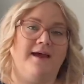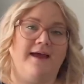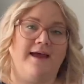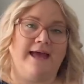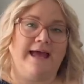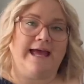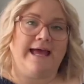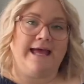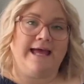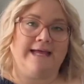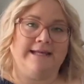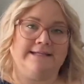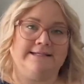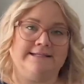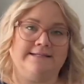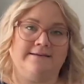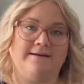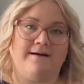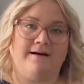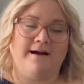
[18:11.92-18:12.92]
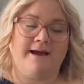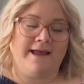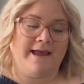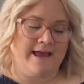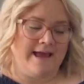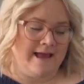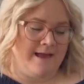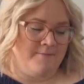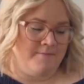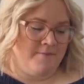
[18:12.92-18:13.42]
and I
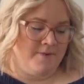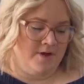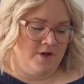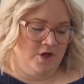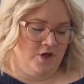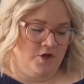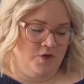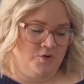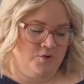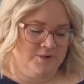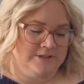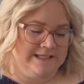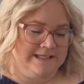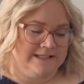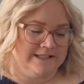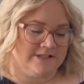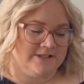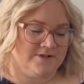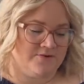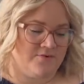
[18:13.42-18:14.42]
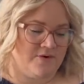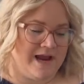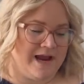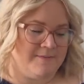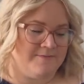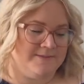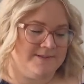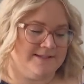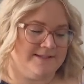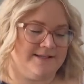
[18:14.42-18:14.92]
am using
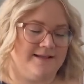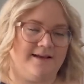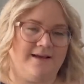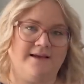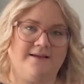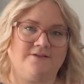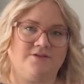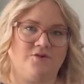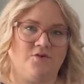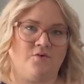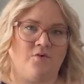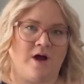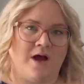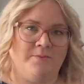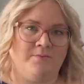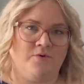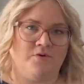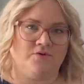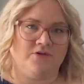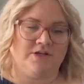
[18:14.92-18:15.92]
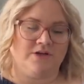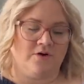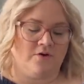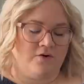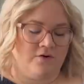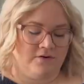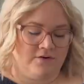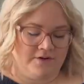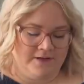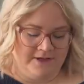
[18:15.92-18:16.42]
scraps. So I'm using
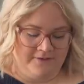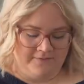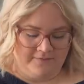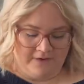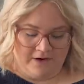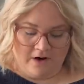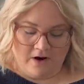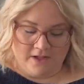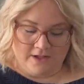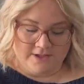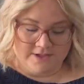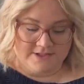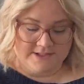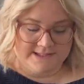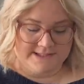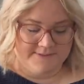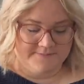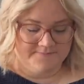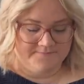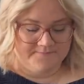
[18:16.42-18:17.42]
all the different colors.